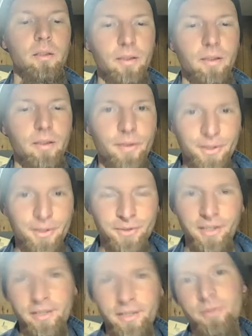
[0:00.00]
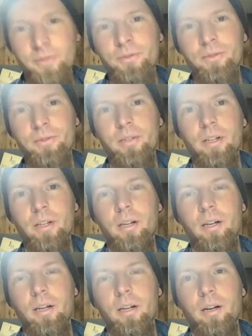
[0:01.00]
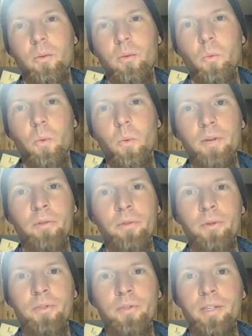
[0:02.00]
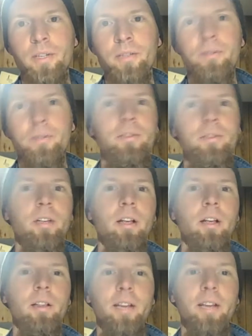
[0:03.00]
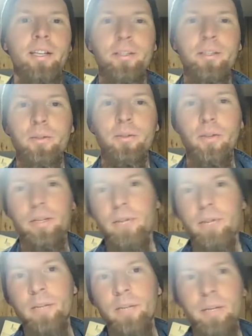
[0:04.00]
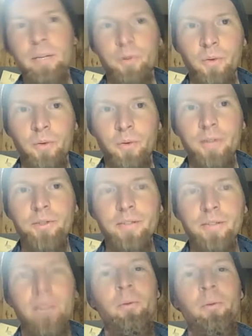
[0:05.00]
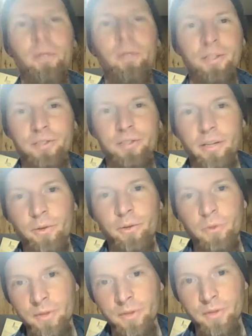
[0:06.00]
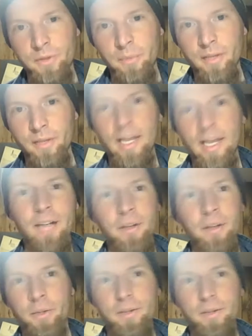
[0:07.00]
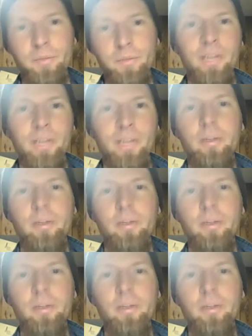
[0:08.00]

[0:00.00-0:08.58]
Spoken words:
this is one of those things like the environmental crisis. Everyone can say they're doing something and nothing is being done.